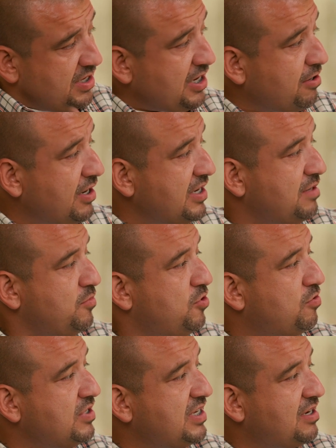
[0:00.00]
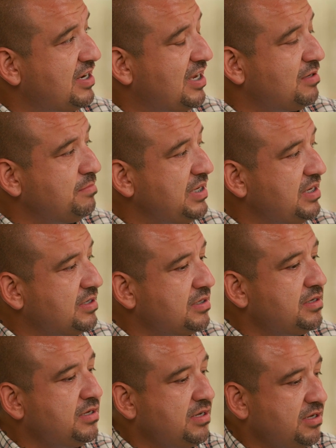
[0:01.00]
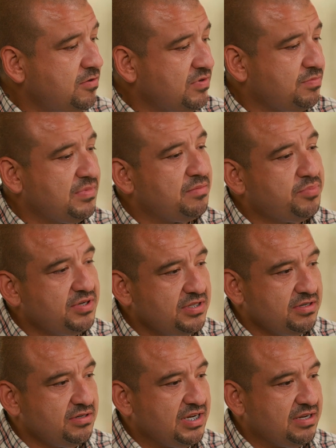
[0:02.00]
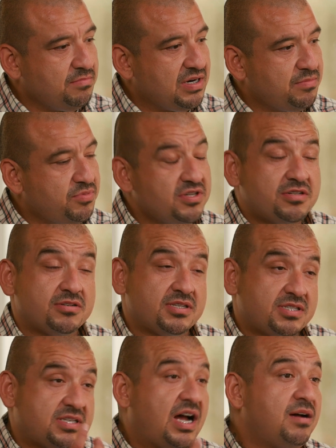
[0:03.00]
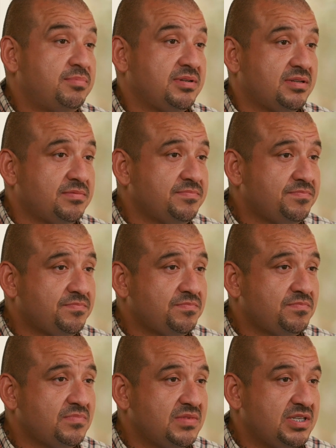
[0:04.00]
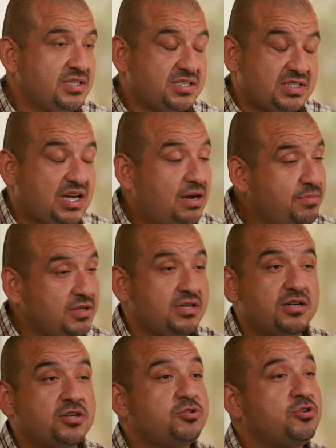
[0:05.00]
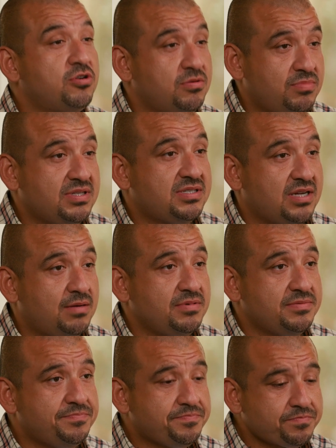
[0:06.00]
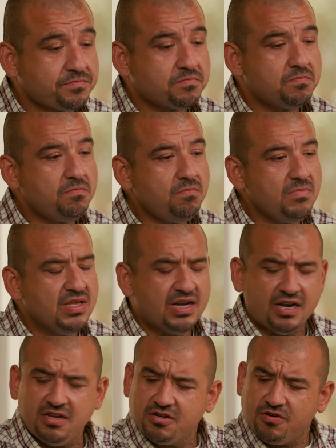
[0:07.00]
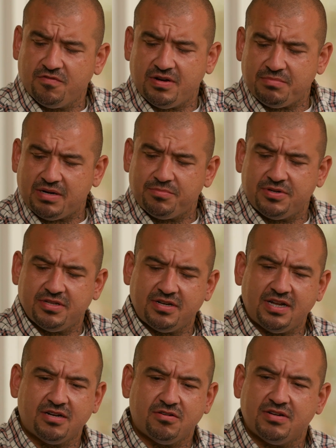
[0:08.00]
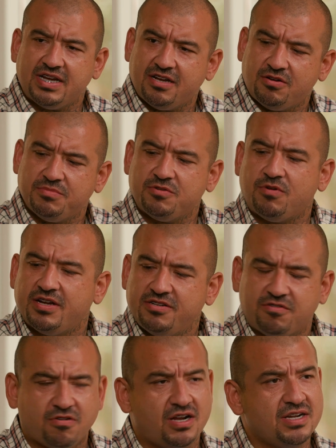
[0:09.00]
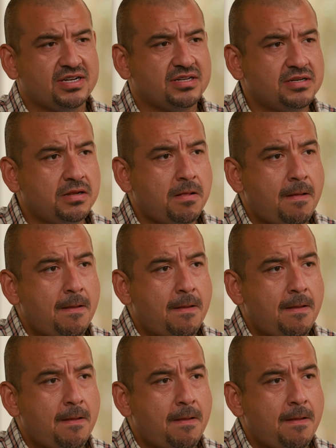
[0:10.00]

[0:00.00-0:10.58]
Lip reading: Here I am going down Alameda with my brother, and my brother is sobbing. He's sobbing, uncontrollably sobbing. And I look over at my brother and I go, hey, homie, why are you crying?